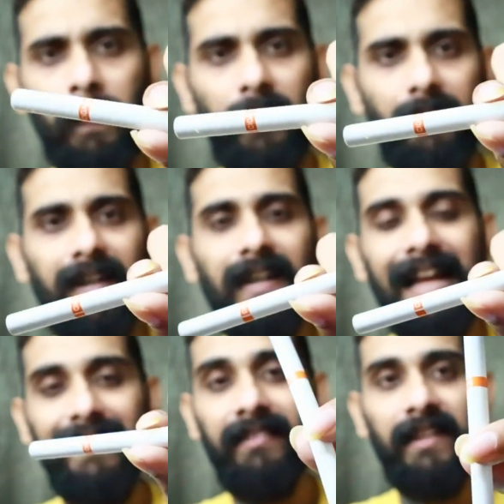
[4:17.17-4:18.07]
All right,
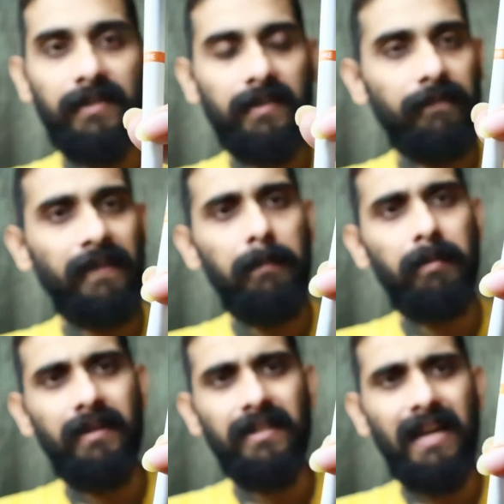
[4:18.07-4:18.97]
and this
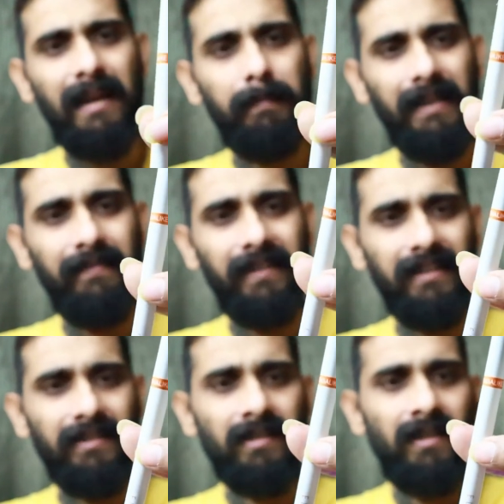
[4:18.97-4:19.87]
flavor is, I believe it
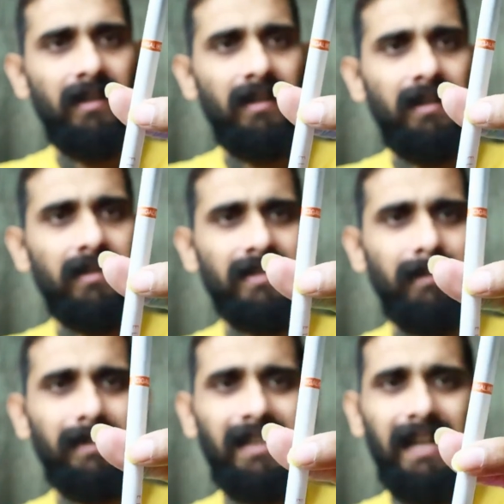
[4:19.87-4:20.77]
is
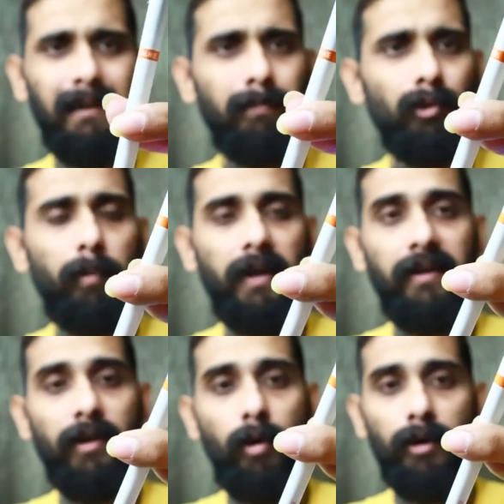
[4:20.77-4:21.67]
something like
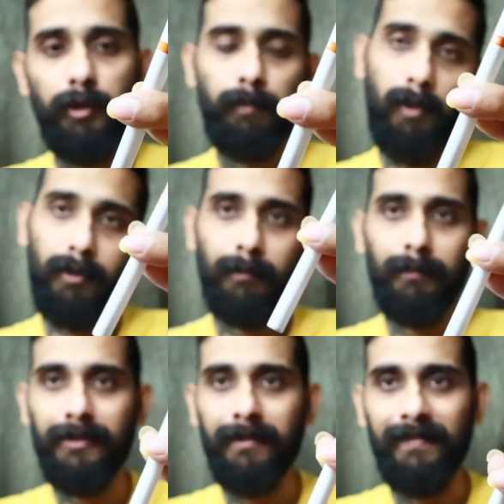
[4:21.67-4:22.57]
blueberry, orange blossom
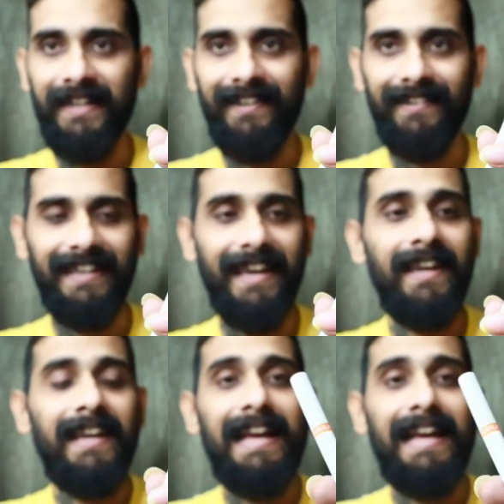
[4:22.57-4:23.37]
or something, okay?